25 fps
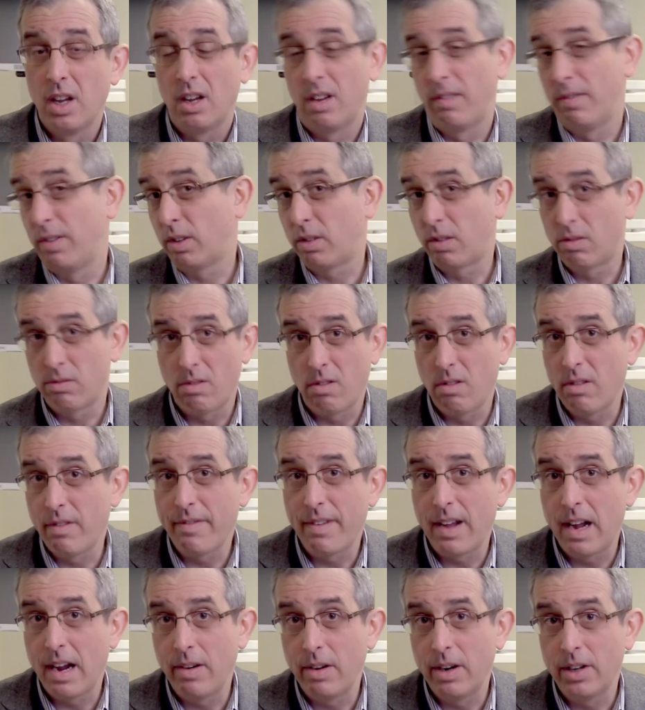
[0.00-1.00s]
of the
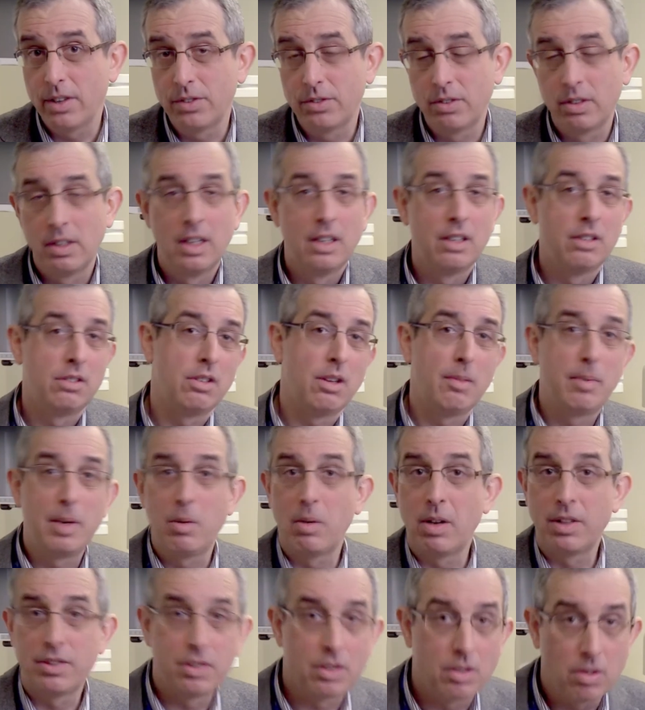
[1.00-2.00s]
coronavirus, nobody
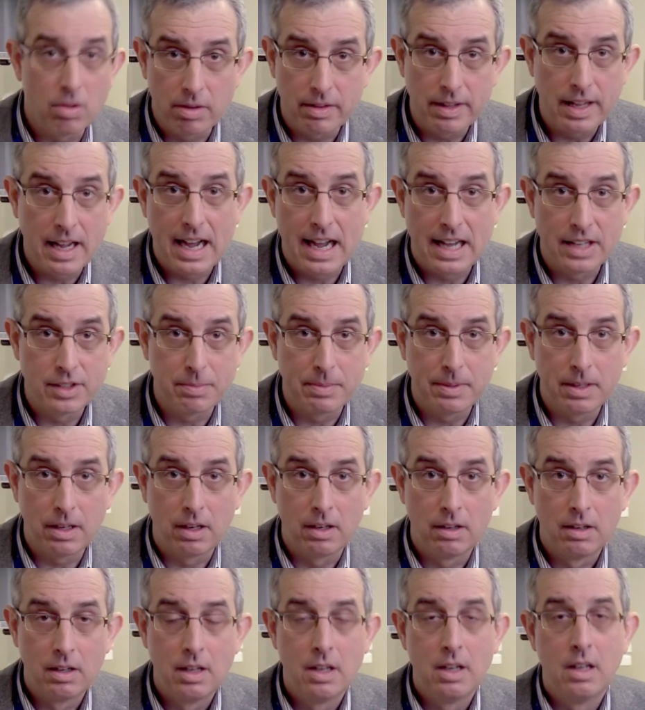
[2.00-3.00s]
wants to go to the
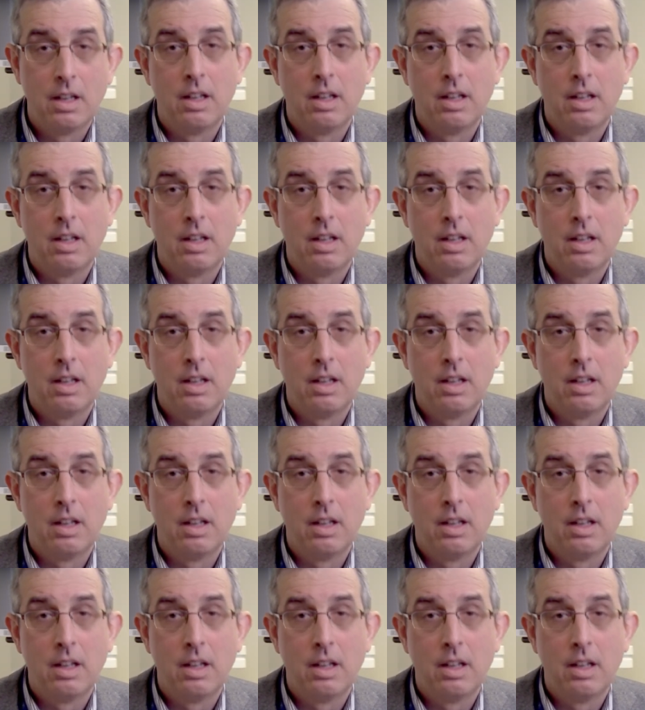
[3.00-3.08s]
hospital.